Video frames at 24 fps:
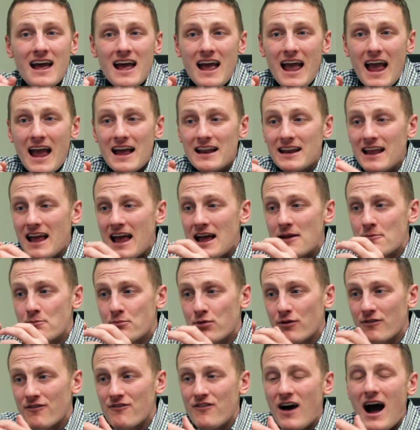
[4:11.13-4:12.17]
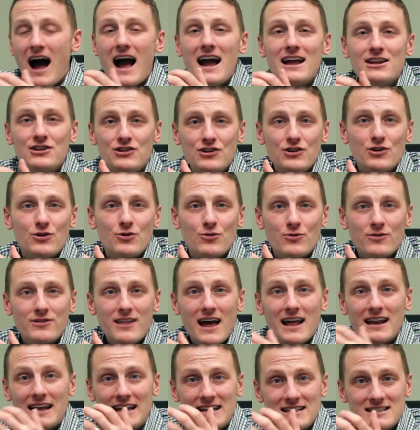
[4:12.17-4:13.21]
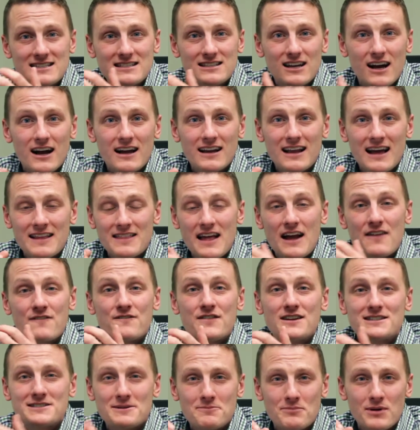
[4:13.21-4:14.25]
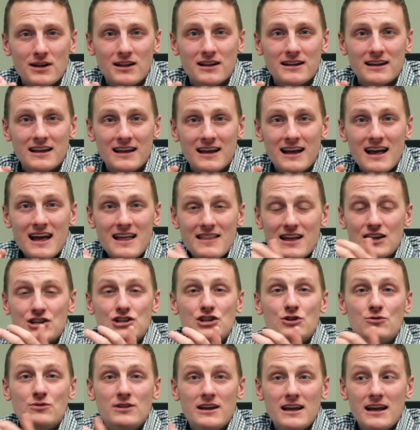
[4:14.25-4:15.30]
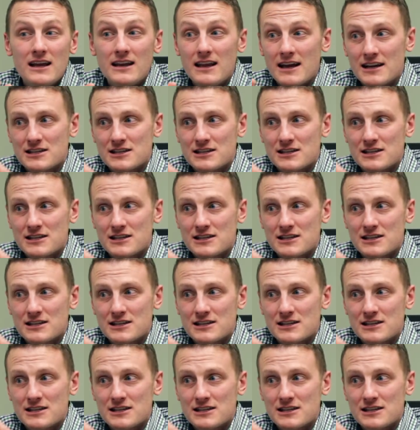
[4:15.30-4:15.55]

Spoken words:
and provide you that insight and that visibility that you need,